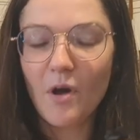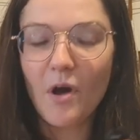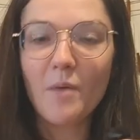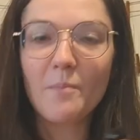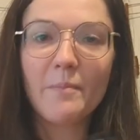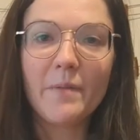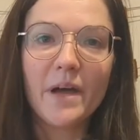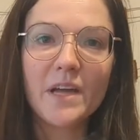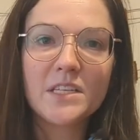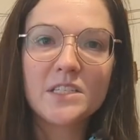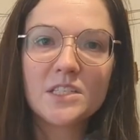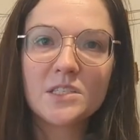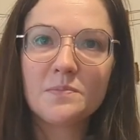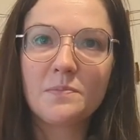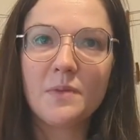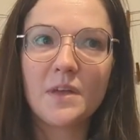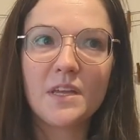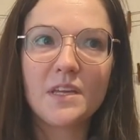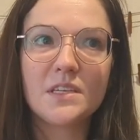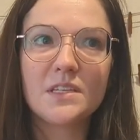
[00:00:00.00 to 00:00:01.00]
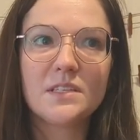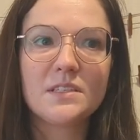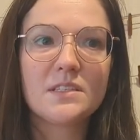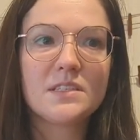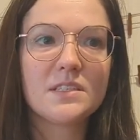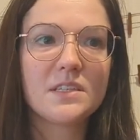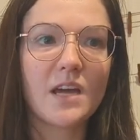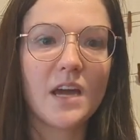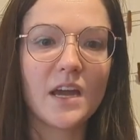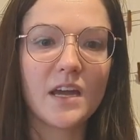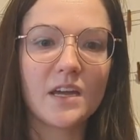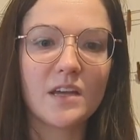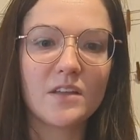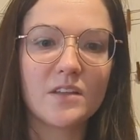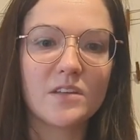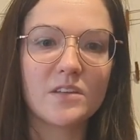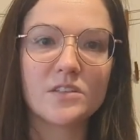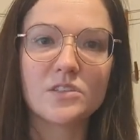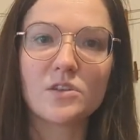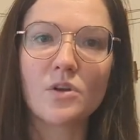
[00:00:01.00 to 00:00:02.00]
My spin
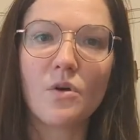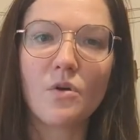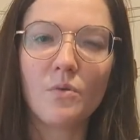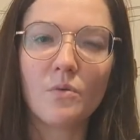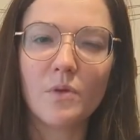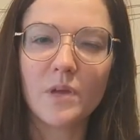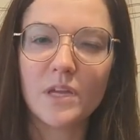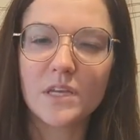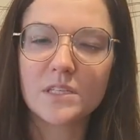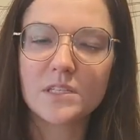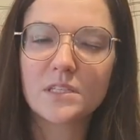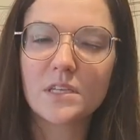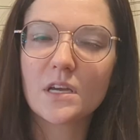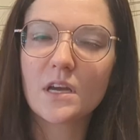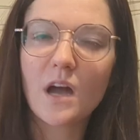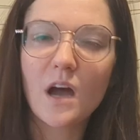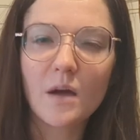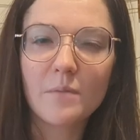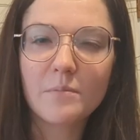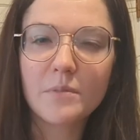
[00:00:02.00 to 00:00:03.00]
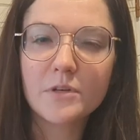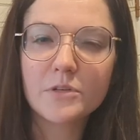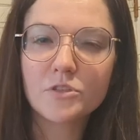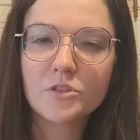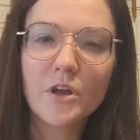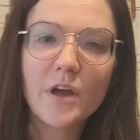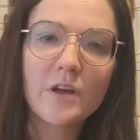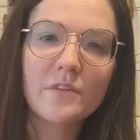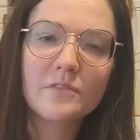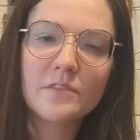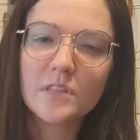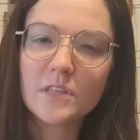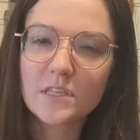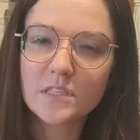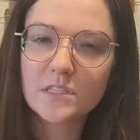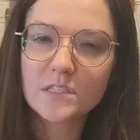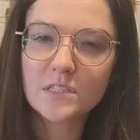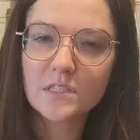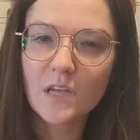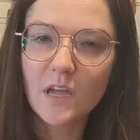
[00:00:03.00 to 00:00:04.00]
style is always a combo draft.
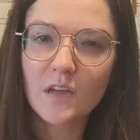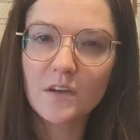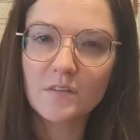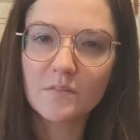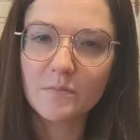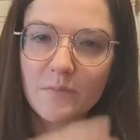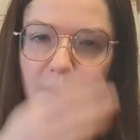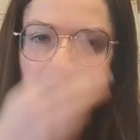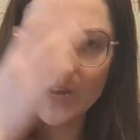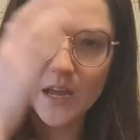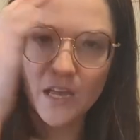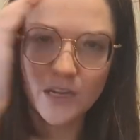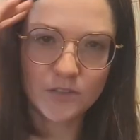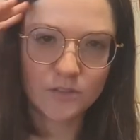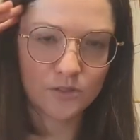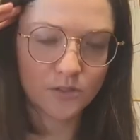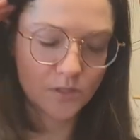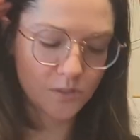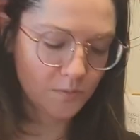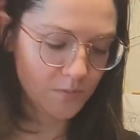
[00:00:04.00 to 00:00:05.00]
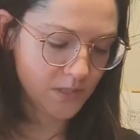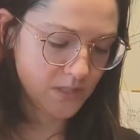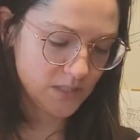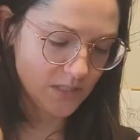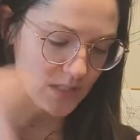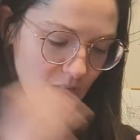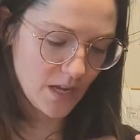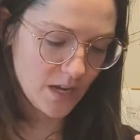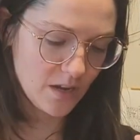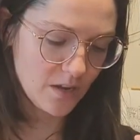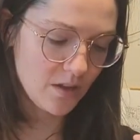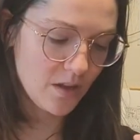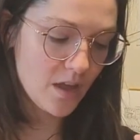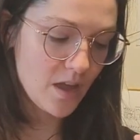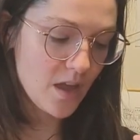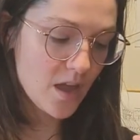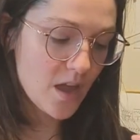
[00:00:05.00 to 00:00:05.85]
That's kind of my natural spin style.